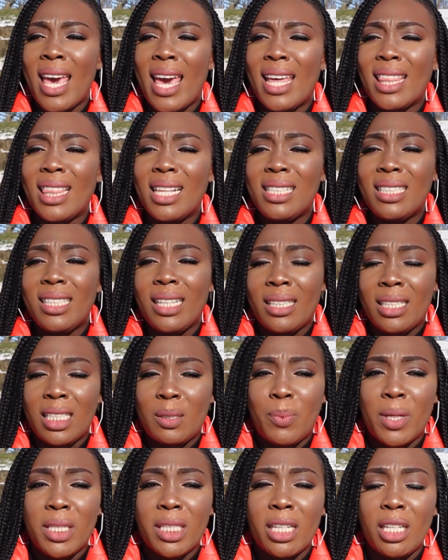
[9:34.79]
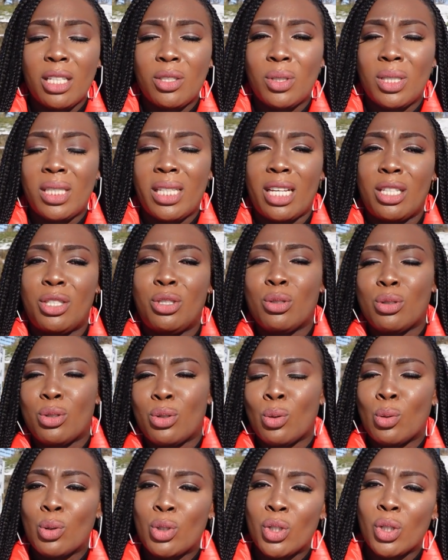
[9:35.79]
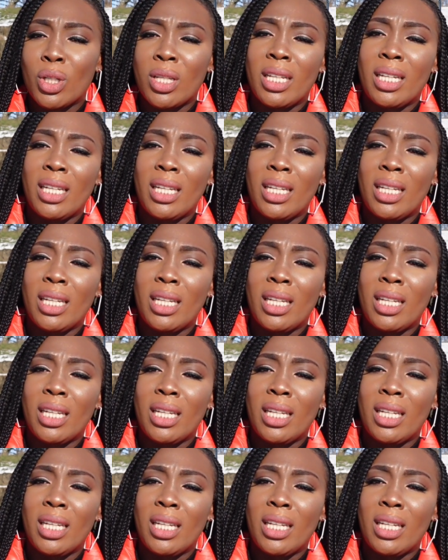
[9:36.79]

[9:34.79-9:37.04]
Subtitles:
And this test is basically to test your social